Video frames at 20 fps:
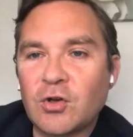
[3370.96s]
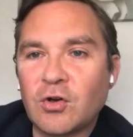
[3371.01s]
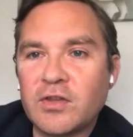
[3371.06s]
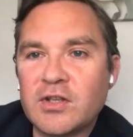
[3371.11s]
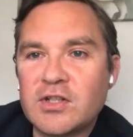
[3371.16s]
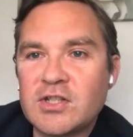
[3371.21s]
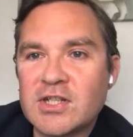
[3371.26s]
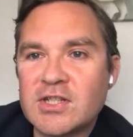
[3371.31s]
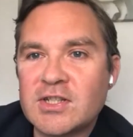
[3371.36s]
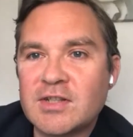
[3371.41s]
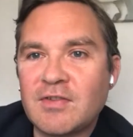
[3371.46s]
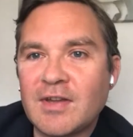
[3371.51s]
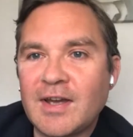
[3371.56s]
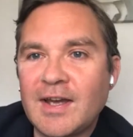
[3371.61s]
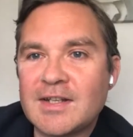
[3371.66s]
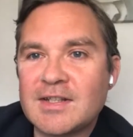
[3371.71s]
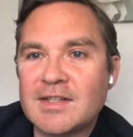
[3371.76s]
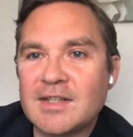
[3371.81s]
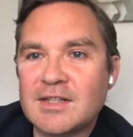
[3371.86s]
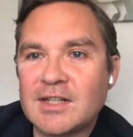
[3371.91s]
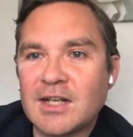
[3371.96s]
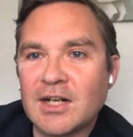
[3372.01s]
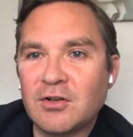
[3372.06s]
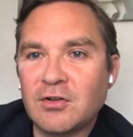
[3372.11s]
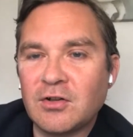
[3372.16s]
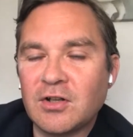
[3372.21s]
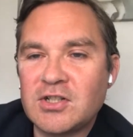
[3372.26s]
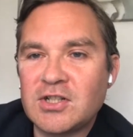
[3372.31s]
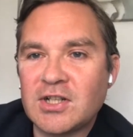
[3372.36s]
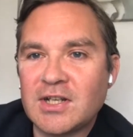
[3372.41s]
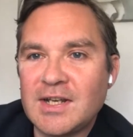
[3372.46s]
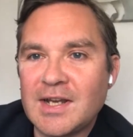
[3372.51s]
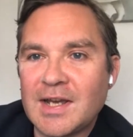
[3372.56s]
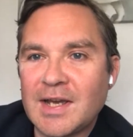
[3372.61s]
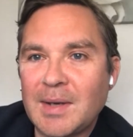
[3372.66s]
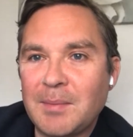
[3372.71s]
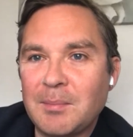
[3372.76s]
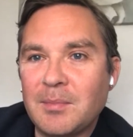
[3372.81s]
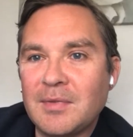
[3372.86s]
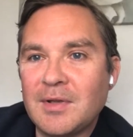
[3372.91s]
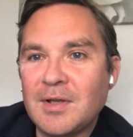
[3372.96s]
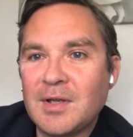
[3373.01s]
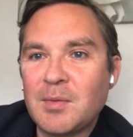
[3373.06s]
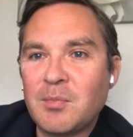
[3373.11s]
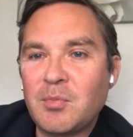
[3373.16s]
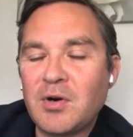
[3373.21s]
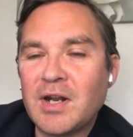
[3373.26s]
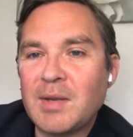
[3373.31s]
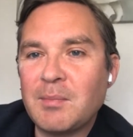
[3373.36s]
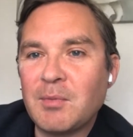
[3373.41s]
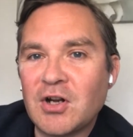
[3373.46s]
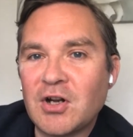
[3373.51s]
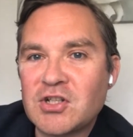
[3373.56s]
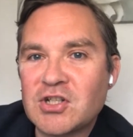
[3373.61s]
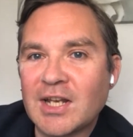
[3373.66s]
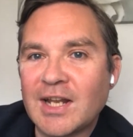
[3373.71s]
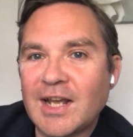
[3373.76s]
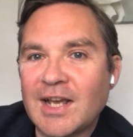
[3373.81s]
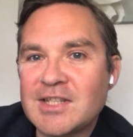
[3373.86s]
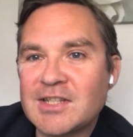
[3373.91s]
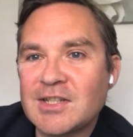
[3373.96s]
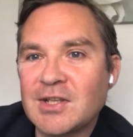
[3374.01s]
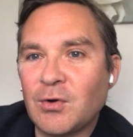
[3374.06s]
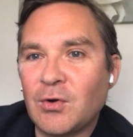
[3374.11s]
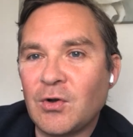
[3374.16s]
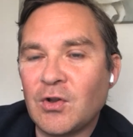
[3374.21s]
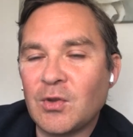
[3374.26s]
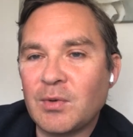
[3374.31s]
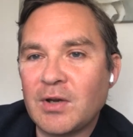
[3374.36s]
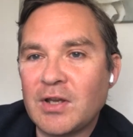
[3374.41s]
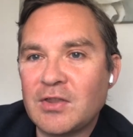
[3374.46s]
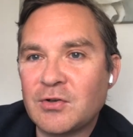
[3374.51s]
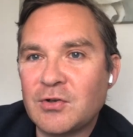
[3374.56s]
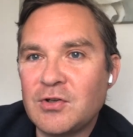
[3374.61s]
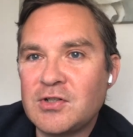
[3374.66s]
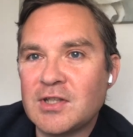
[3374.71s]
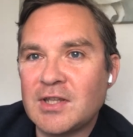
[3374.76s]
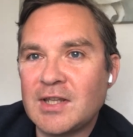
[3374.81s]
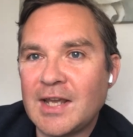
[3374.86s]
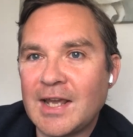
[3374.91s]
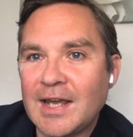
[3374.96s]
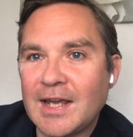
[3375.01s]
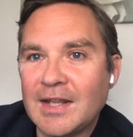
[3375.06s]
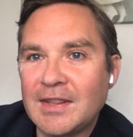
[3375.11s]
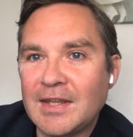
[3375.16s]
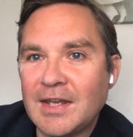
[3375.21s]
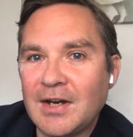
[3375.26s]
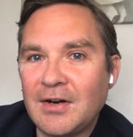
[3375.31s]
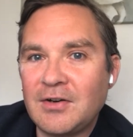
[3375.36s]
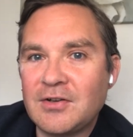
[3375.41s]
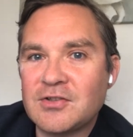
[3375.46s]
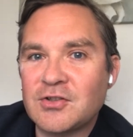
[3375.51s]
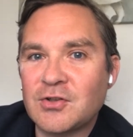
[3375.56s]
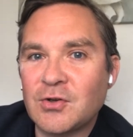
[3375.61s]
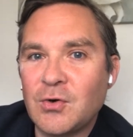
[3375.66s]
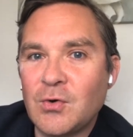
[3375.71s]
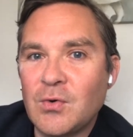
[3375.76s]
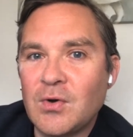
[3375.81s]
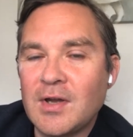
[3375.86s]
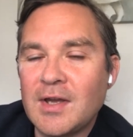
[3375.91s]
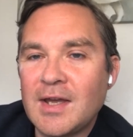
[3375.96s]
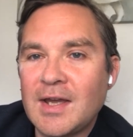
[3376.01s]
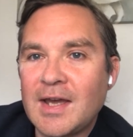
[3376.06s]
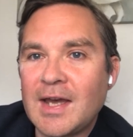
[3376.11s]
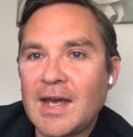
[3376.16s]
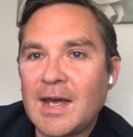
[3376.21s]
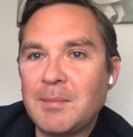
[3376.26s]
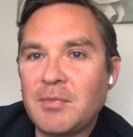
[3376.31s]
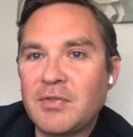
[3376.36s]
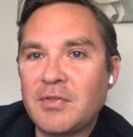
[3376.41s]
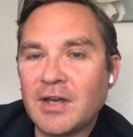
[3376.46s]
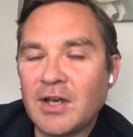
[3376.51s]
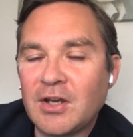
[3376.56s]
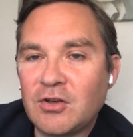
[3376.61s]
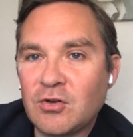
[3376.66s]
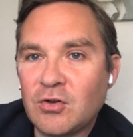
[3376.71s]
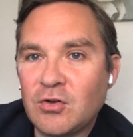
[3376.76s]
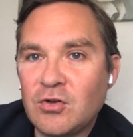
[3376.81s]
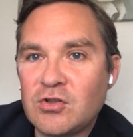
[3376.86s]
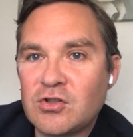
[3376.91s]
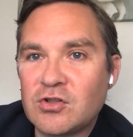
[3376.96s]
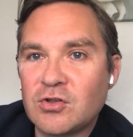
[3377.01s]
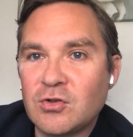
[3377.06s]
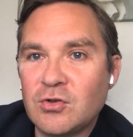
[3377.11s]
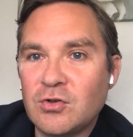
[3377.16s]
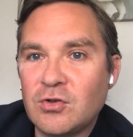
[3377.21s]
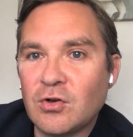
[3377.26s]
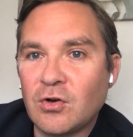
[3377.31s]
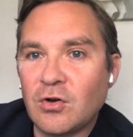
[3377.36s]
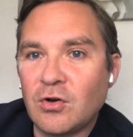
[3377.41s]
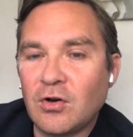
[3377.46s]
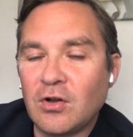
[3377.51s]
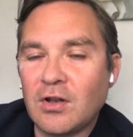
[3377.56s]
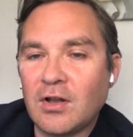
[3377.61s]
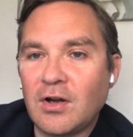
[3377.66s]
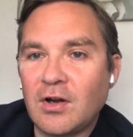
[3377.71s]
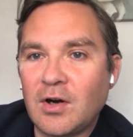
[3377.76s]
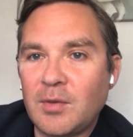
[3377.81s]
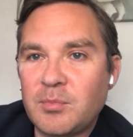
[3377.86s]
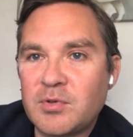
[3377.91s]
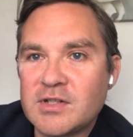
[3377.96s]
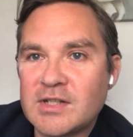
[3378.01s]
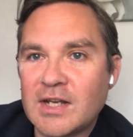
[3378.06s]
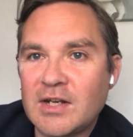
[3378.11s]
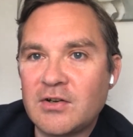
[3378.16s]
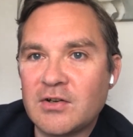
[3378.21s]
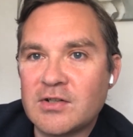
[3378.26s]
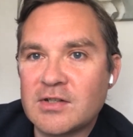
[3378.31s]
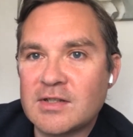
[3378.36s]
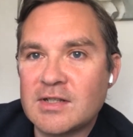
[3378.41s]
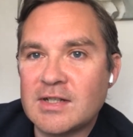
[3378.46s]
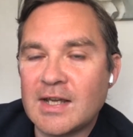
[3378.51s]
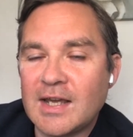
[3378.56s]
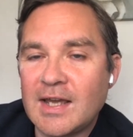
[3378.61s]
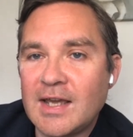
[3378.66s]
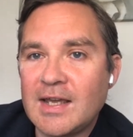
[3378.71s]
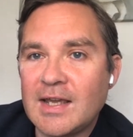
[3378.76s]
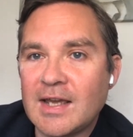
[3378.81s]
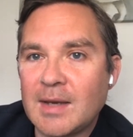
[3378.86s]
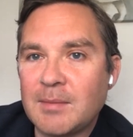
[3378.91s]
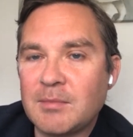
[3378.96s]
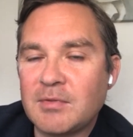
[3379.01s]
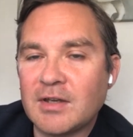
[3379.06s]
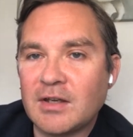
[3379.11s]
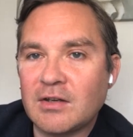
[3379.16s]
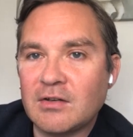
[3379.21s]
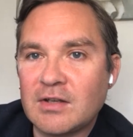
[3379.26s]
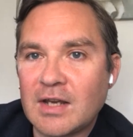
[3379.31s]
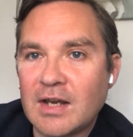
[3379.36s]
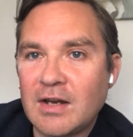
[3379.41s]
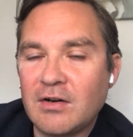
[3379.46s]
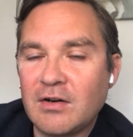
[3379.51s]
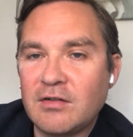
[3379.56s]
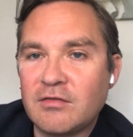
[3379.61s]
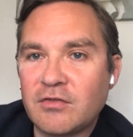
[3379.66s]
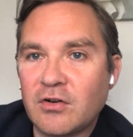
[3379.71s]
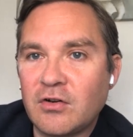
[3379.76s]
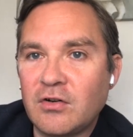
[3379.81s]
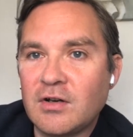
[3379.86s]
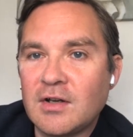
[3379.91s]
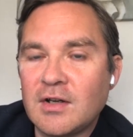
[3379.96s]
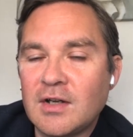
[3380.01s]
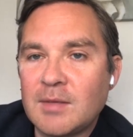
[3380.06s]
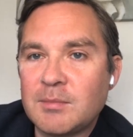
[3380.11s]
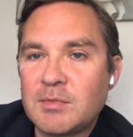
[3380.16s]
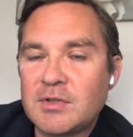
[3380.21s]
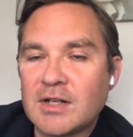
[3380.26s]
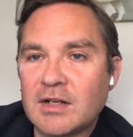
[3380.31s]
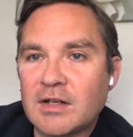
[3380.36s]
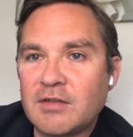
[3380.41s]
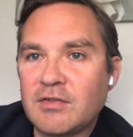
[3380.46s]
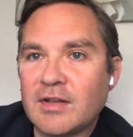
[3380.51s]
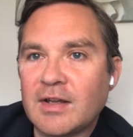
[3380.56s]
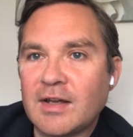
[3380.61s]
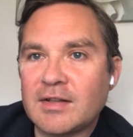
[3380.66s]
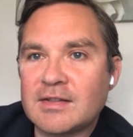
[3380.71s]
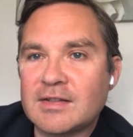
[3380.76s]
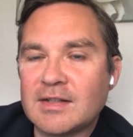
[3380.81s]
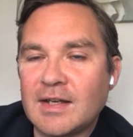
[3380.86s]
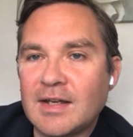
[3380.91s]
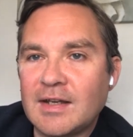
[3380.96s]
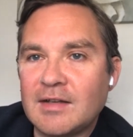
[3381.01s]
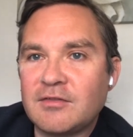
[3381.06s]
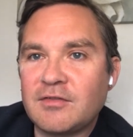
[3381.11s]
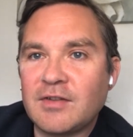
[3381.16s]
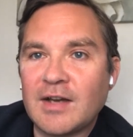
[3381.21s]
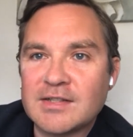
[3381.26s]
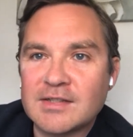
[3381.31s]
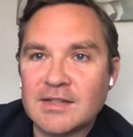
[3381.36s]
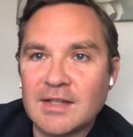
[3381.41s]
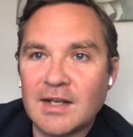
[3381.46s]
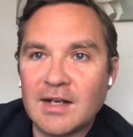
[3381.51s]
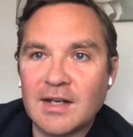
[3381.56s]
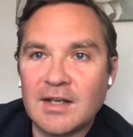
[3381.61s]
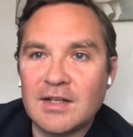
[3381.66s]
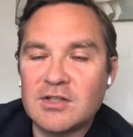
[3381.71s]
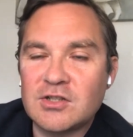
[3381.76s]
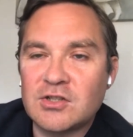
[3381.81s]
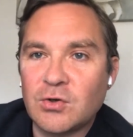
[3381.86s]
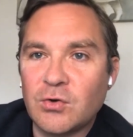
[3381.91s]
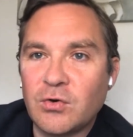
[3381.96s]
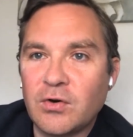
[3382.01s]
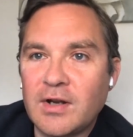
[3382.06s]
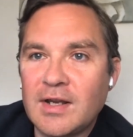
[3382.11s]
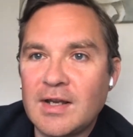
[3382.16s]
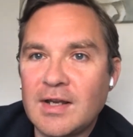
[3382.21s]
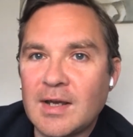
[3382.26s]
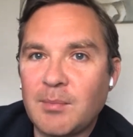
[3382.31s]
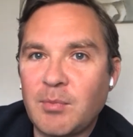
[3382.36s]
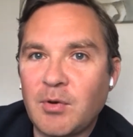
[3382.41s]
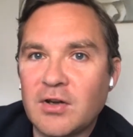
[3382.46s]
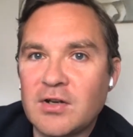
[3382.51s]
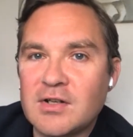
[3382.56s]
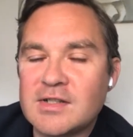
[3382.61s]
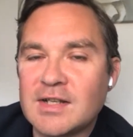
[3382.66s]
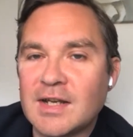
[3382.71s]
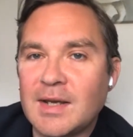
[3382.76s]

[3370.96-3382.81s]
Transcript: got the gist of that. The technology pretty much lasted all the way through to the end there. So thank you to all our presenters today, and thank you, Ciaran, particularly for that fascinating story about